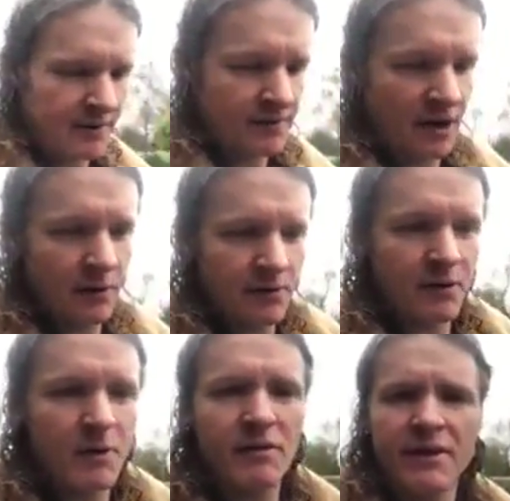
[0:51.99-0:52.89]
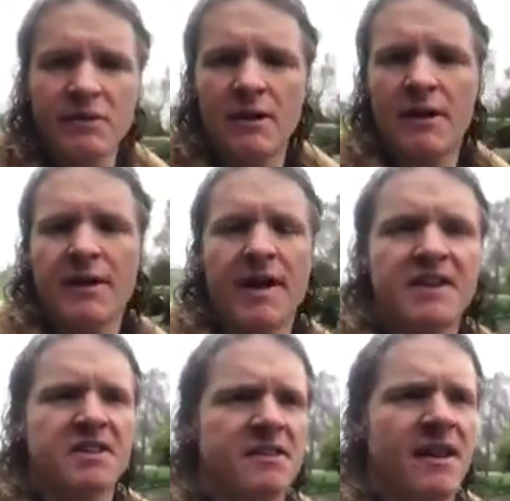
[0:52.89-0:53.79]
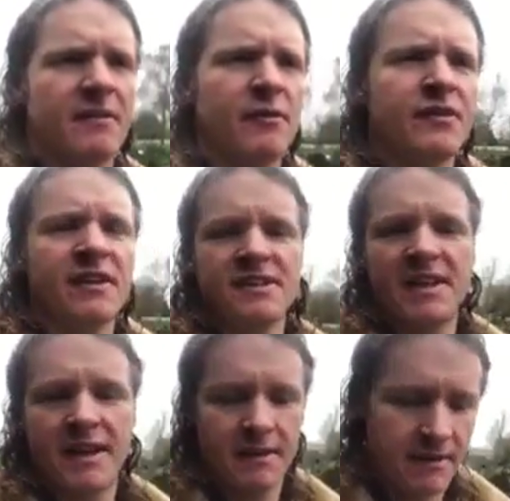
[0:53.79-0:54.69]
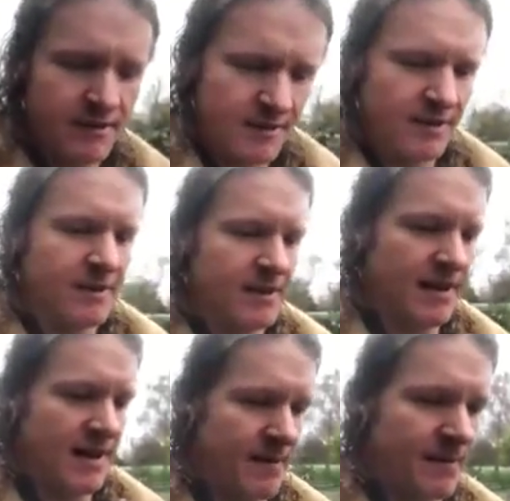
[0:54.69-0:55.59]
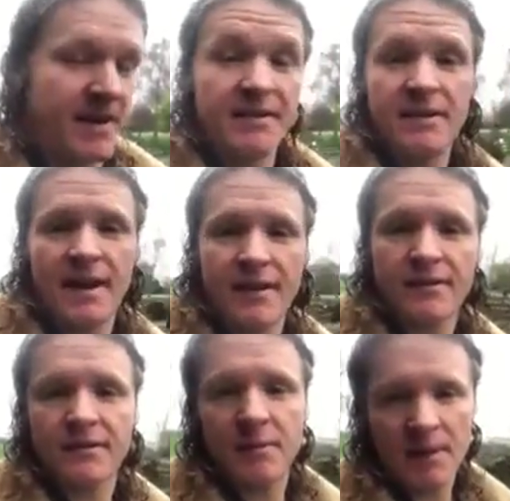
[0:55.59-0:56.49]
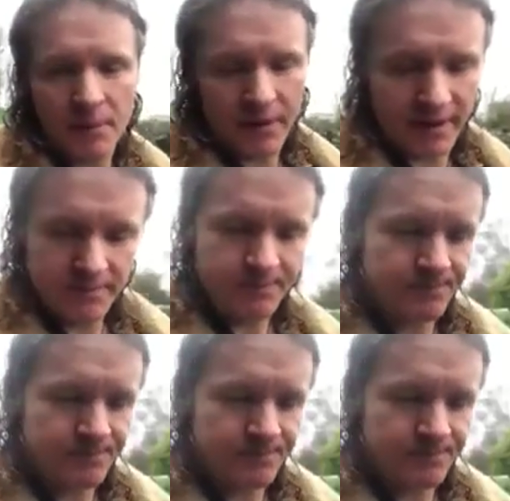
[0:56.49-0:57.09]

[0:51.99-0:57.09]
So also moving to a location that facilitated easy access to mountain biking.